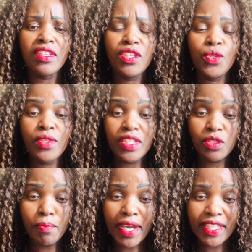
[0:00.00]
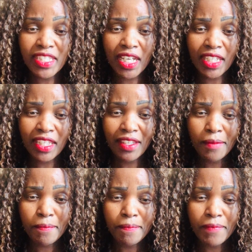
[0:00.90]
You need to buy turkey,
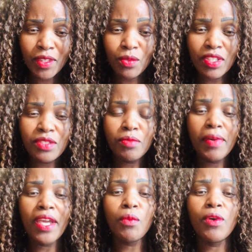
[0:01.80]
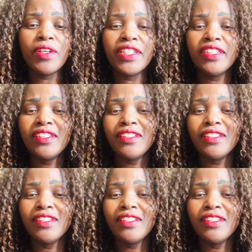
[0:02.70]
you need to buy water,